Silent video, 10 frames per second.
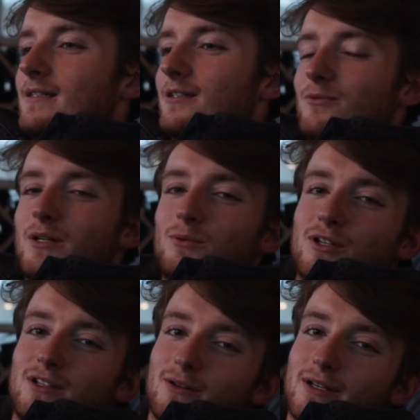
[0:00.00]
I don't really want
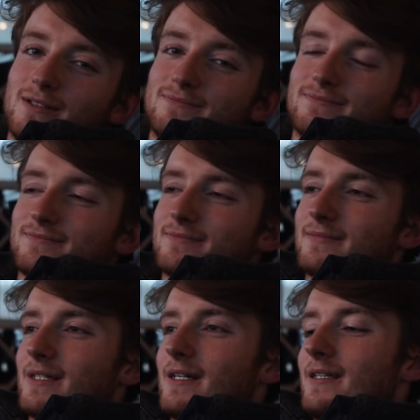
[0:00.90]
to do it.
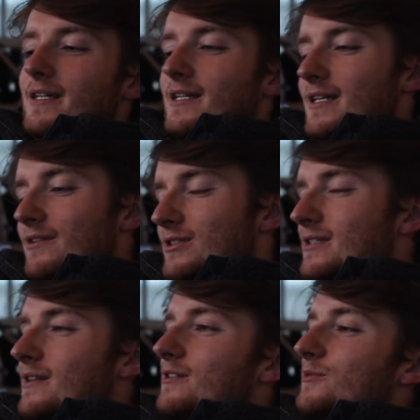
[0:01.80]
And then you leave it
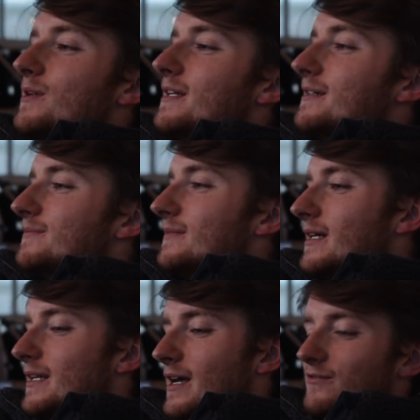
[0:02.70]
to the last minute
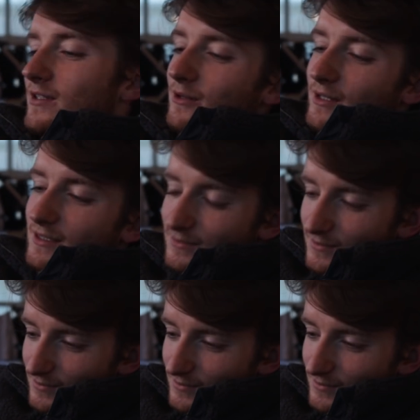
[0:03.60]
and you have to do it.